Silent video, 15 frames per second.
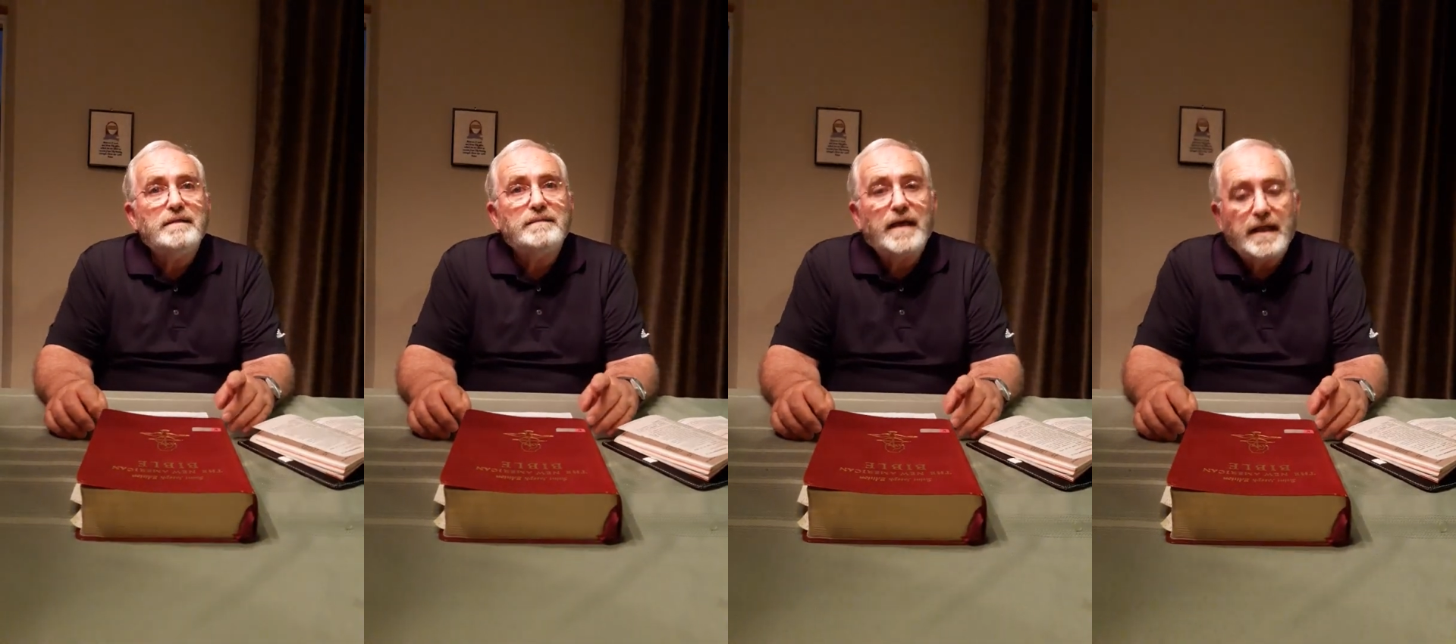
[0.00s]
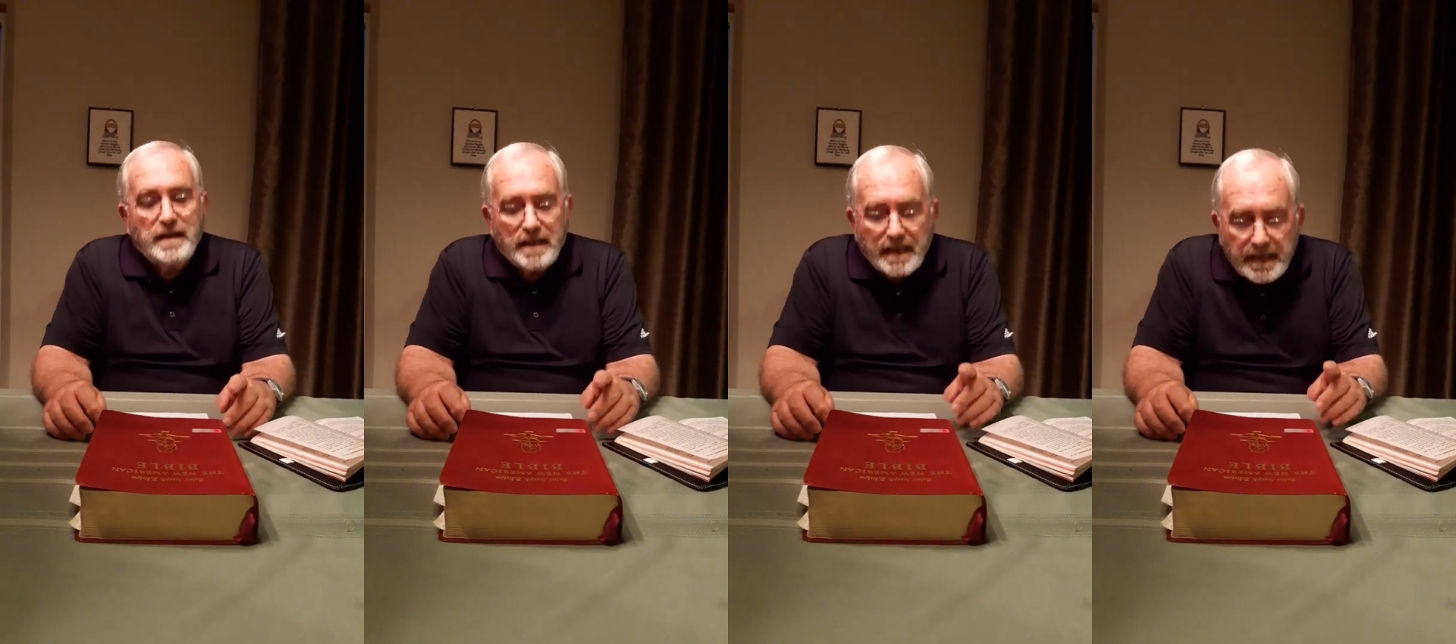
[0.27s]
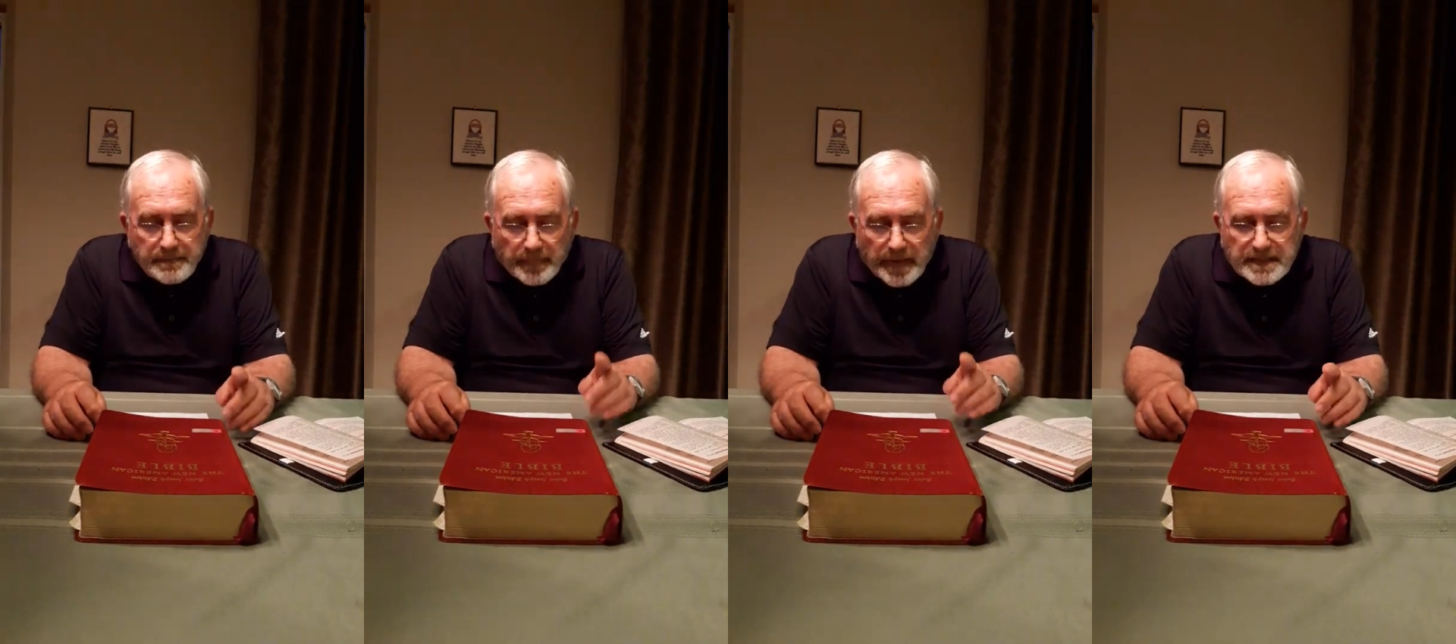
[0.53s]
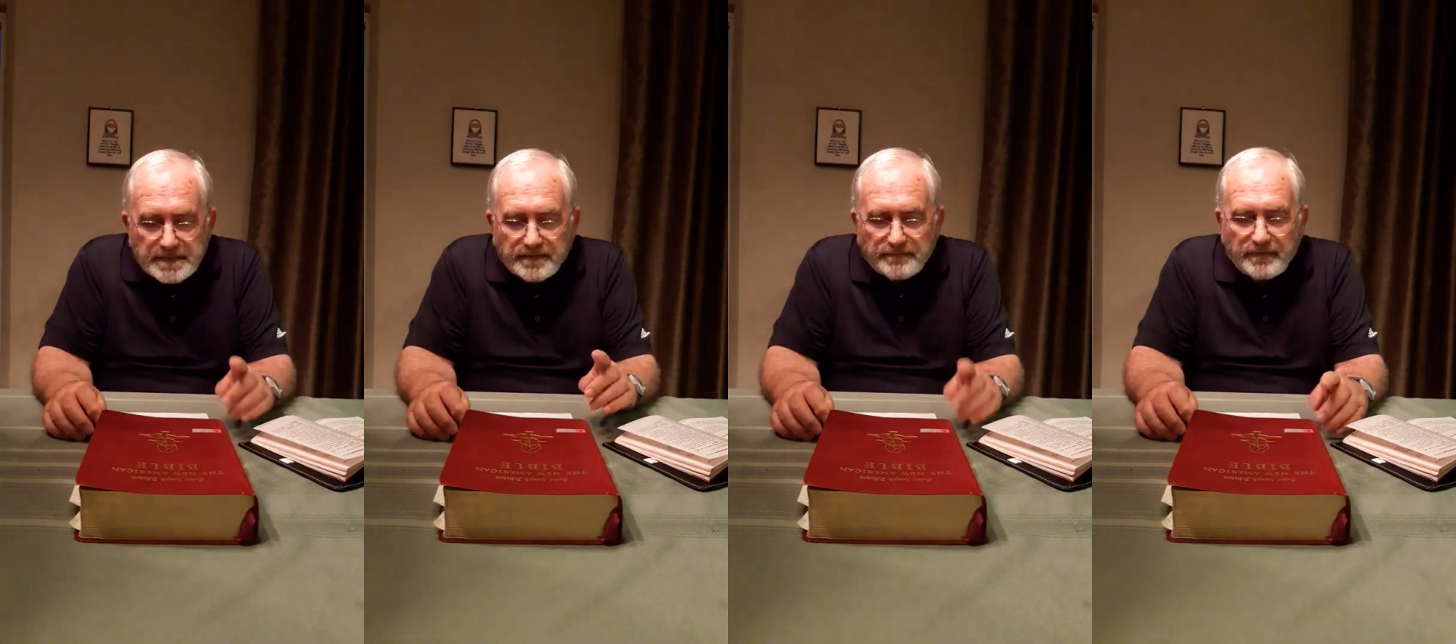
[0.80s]
that he
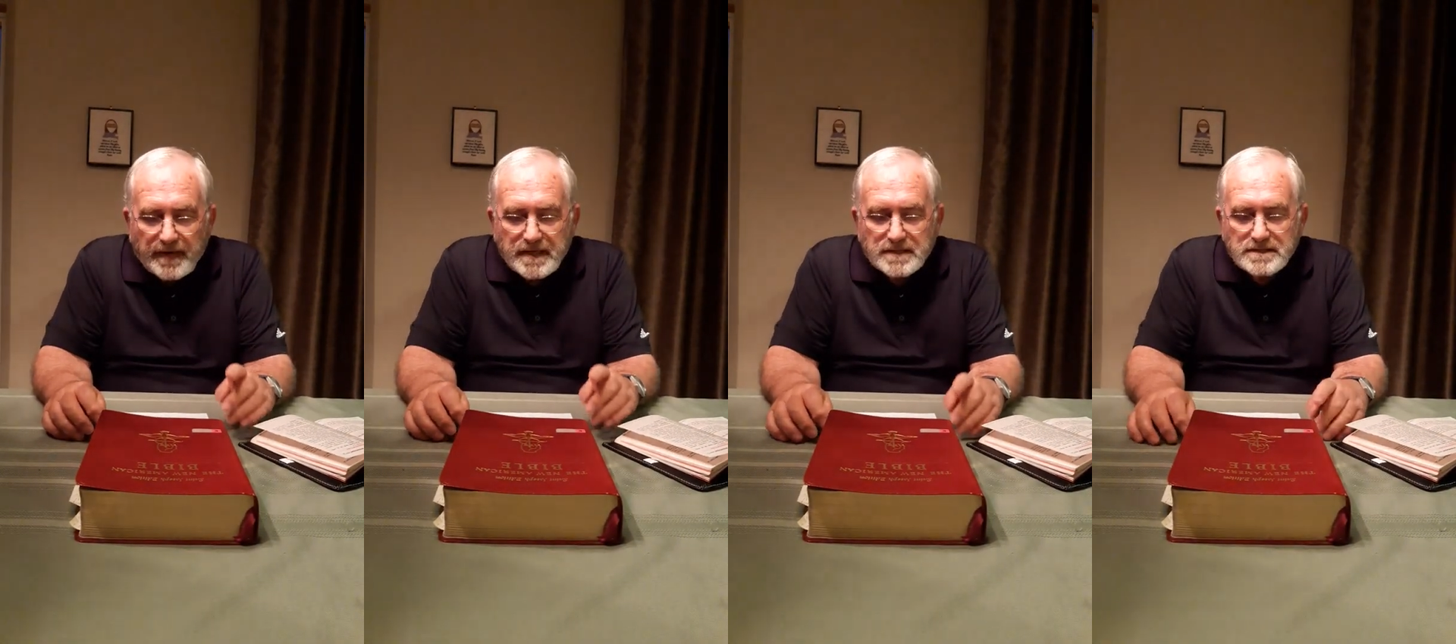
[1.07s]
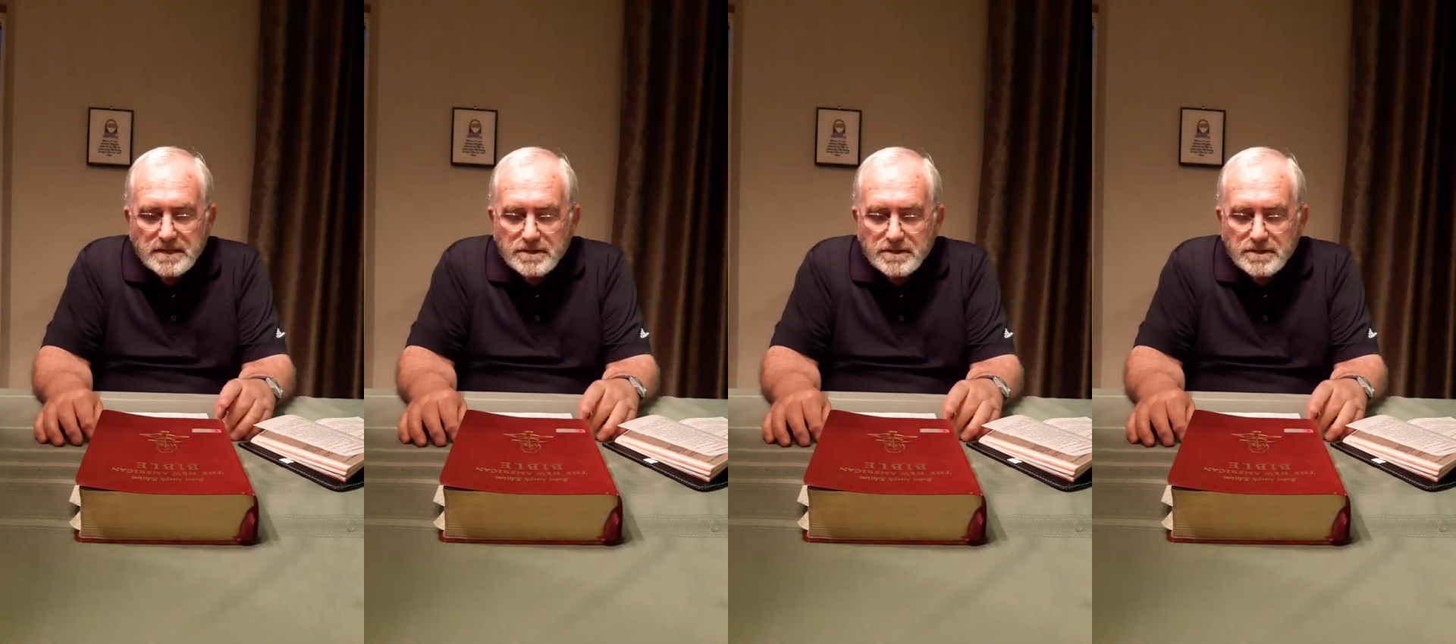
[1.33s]
must face.